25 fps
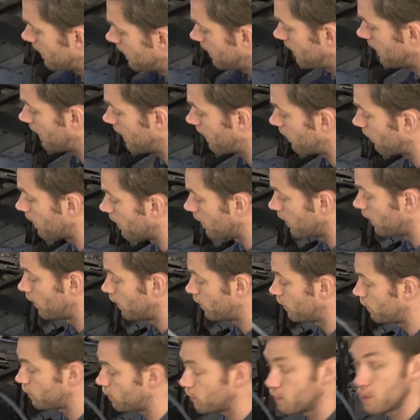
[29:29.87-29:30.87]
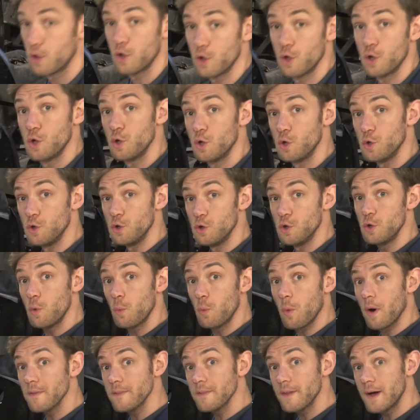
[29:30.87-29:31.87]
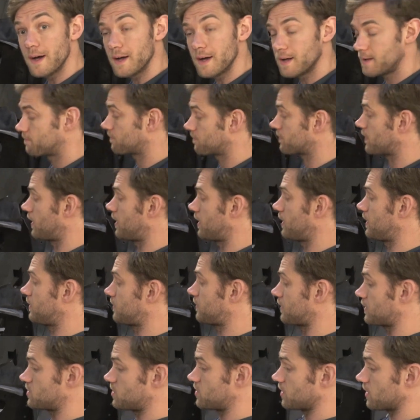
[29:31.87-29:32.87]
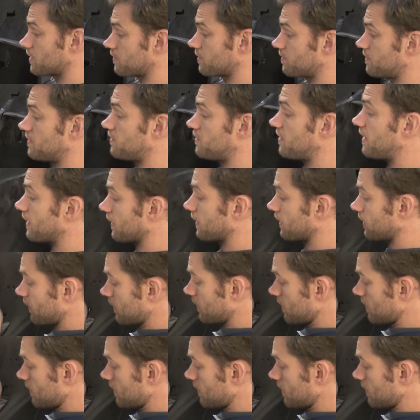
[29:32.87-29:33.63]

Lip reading: our new one is actually going to fit in.